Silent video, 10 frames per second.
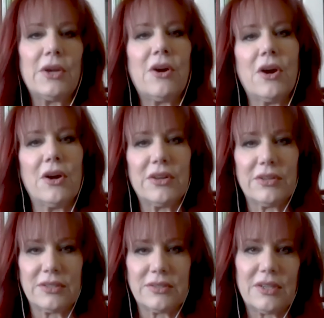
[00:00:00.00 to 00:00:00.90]
hard
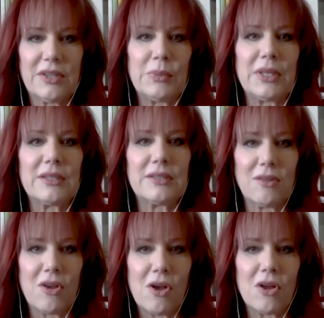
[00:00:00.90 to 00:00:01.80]
and it's going to be this
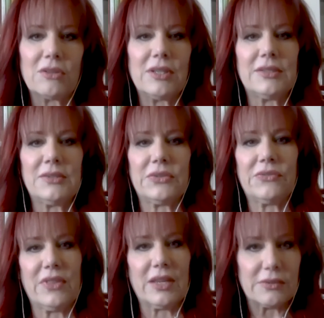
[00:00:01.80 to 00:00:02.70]
long list of
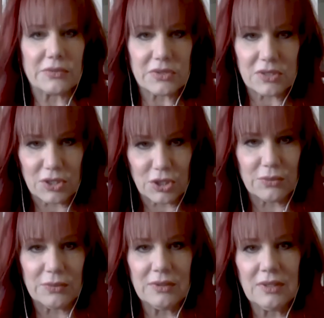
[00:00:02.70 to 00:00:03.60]
things to do.